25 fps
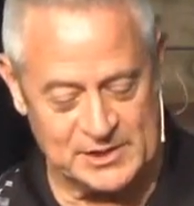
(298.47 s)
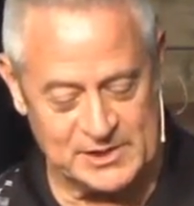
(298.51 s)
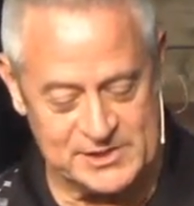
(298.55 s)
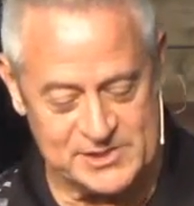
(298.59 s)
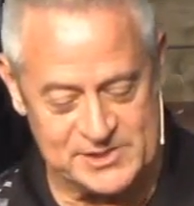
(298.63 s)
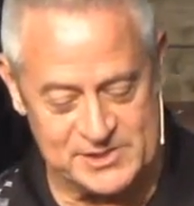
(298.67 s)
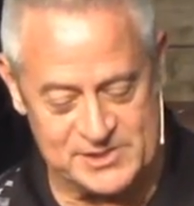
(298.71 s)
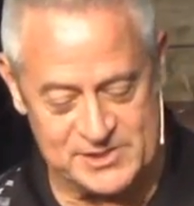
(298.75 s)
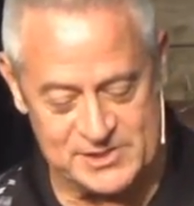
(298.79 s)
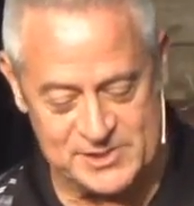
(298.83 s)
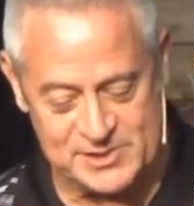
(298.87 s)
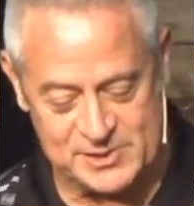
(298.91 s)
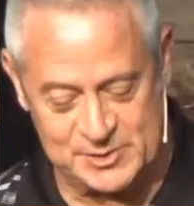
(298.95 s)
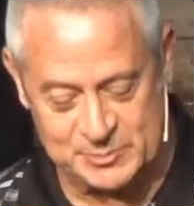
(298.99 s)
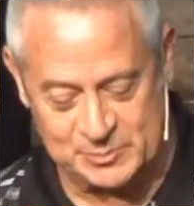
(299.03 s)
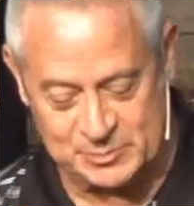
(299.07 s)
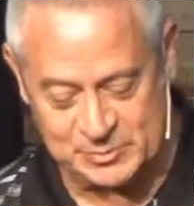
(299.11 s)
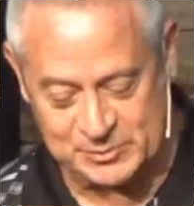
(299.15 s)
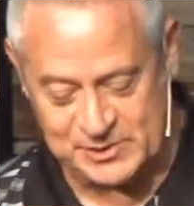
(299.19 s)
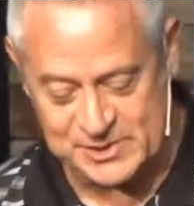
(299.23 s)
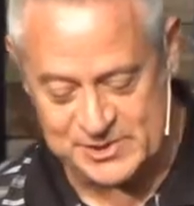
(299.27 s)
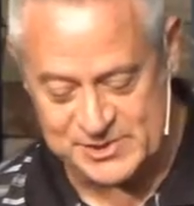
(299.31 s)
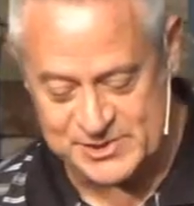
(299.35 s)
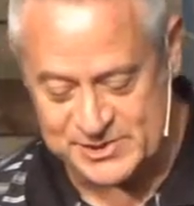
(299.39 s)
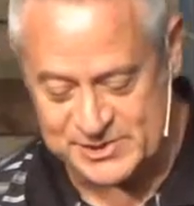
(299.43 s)
He's just
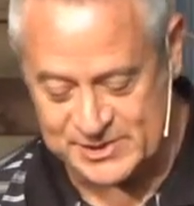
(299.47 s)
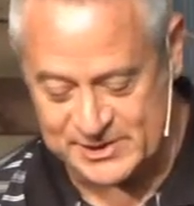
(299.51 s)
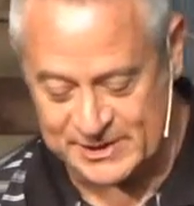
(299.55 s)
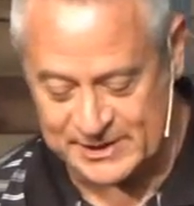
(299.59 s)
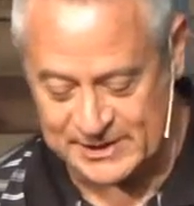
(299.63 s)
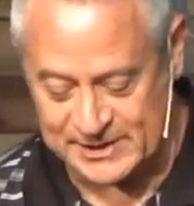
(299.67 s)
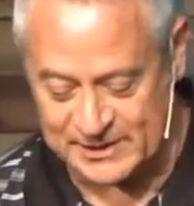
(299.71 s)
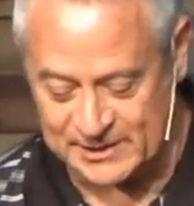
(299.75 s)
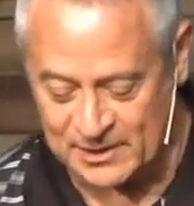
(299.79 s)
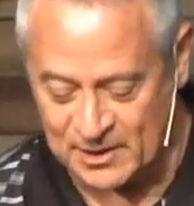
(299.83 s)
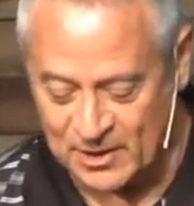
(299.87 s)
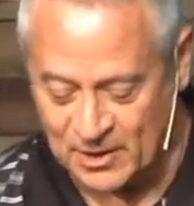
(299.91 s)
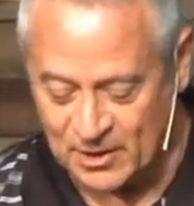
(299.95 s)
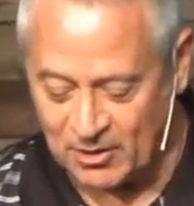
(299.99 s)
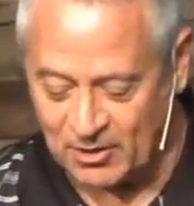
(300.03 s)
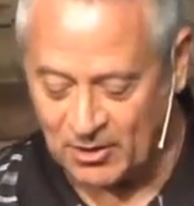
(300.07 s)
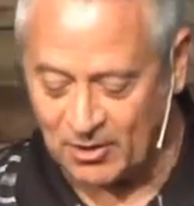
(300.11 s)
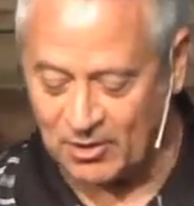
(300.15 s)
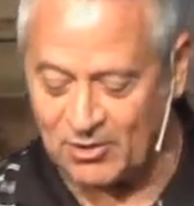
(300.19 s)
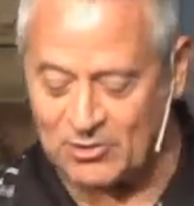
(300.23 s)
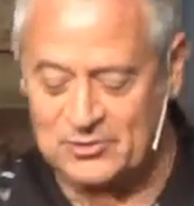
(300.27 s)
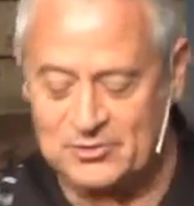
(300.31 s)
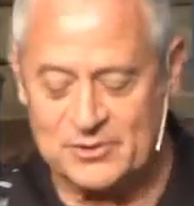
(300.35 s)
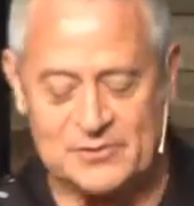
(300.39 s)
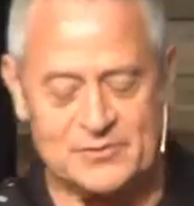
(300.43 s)
simply saying,
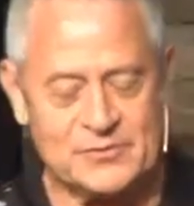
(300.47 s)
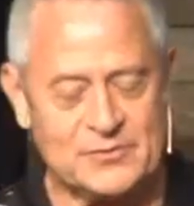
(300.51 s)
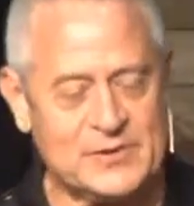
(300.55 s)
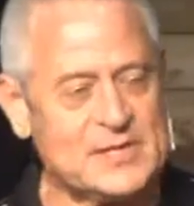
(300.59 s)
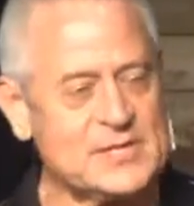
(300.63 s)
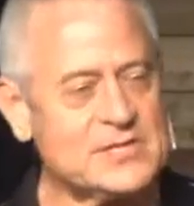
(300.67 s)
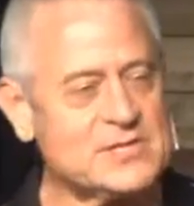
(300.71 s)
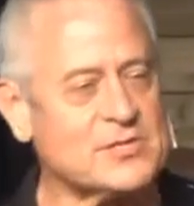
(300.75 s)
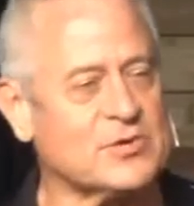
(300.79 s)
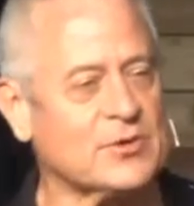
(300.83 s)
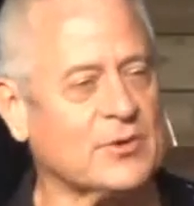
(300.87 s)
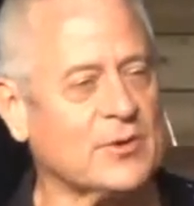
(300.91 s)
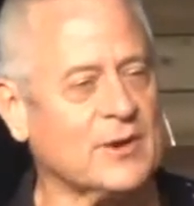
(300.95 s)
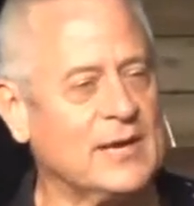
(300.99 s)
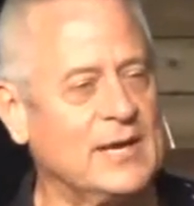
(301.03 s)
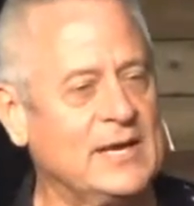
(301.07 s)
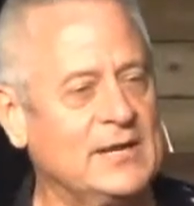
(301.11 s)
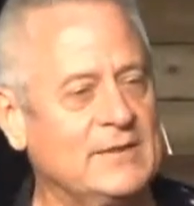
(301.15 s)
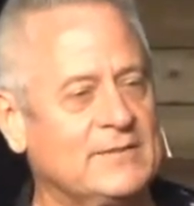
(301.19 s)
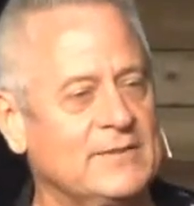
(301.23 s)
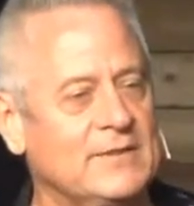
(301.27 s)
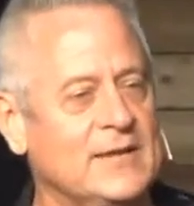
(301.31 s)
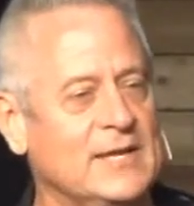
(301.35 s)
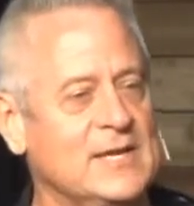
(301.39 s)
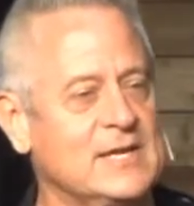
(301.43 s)
all of these great
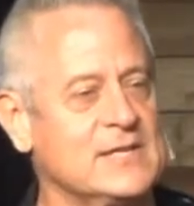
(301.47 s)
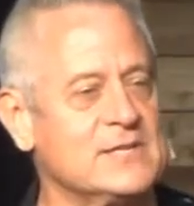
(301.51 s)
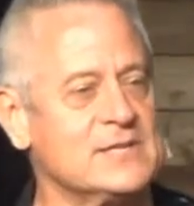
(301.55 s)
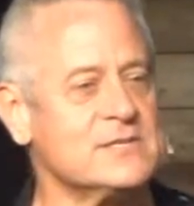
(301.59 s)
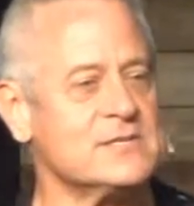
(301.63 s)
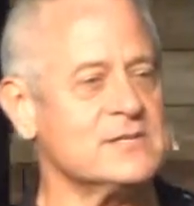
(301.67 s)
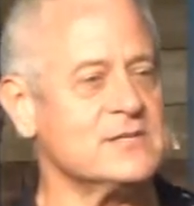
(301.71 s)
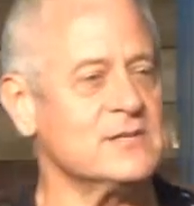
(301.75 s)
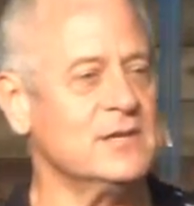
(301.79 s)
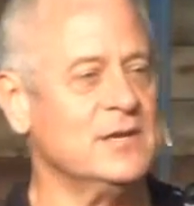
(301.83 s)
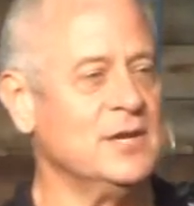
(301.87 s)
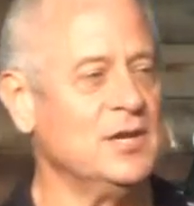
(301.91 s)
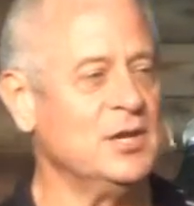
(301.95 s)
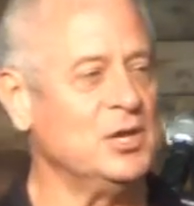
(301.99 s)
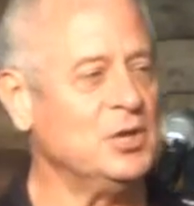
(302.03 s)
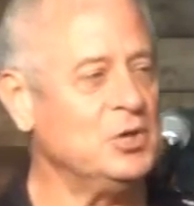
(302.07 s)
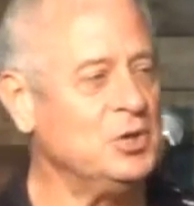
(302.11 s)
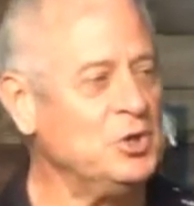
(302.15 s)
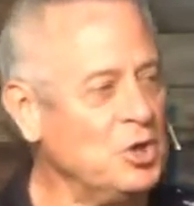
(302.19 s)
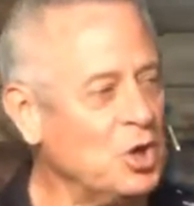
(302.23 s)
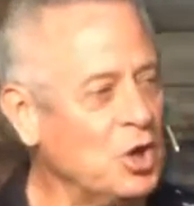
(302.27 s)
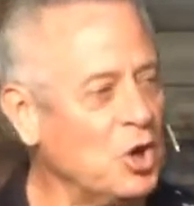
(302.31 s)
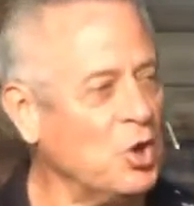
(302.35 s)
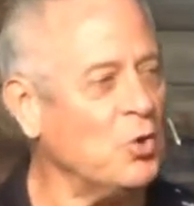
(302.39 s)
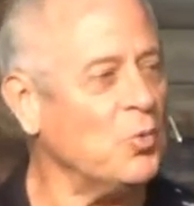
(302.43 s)
things,
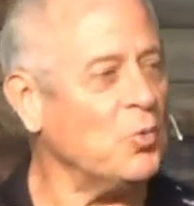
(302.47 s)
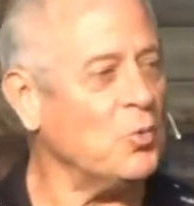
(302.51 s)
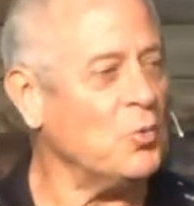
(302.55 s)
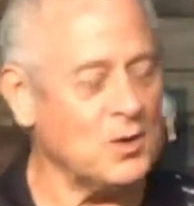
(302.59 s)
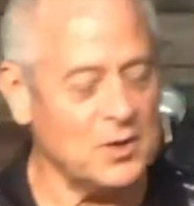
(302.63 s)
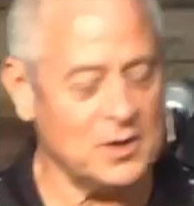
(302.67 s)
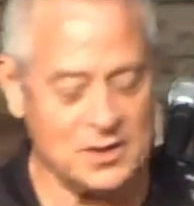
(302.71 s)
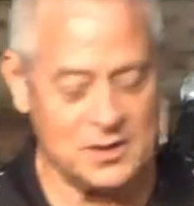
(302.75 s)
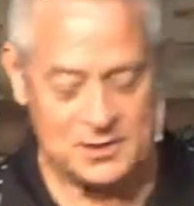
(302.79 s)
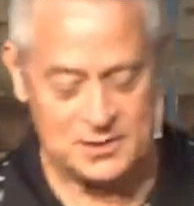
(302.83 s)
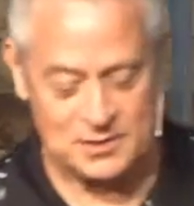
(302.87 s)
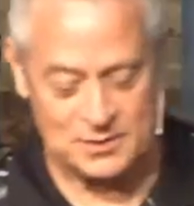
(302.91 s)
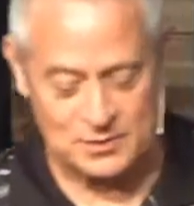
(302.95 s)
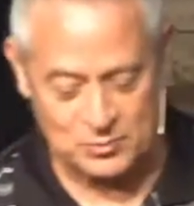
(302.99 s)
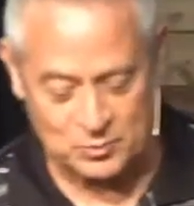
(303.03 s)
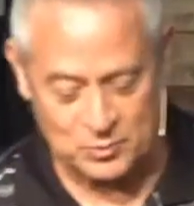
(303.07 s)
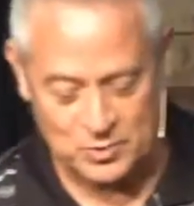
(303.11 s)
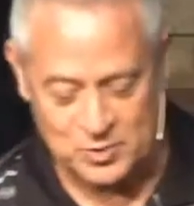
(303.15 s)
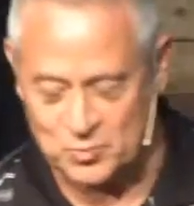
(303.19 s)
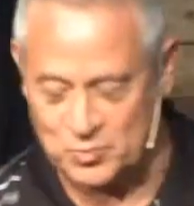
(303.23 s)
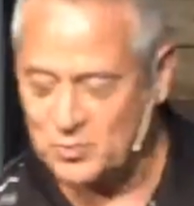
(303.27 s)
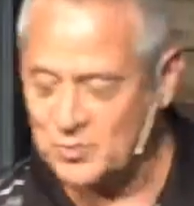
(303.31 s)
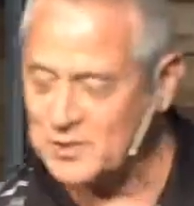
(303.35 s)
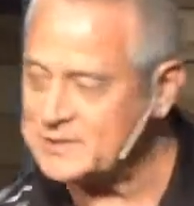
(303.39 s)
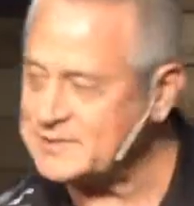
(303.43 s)
no one
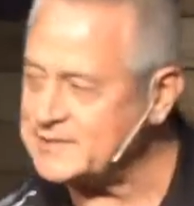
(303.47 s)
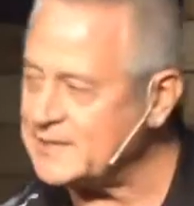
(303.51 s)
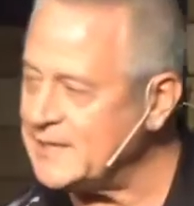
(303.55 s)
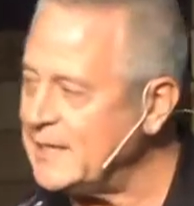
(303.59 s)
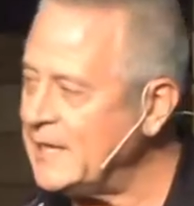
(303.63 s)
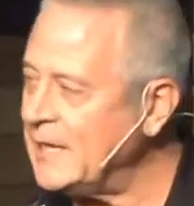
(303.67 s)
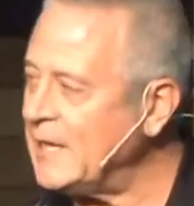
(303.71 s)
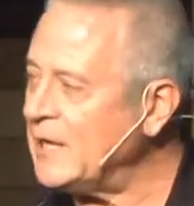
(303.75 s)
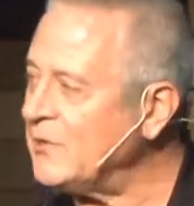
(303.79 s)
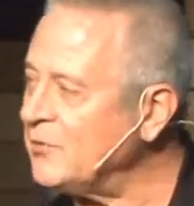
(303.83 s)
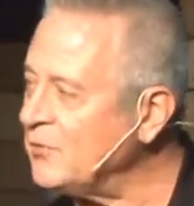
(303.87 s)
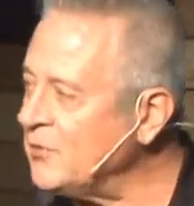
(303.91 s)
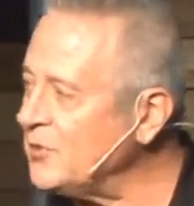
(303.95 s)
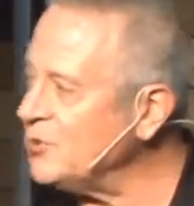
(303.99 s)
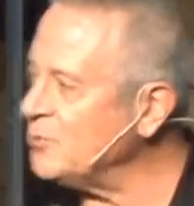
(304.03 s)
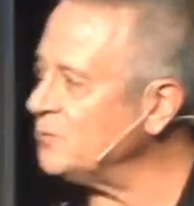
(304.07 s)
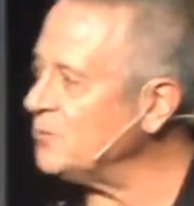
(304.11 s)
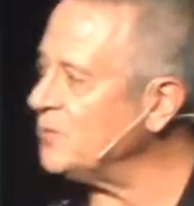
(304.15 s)
would want to end them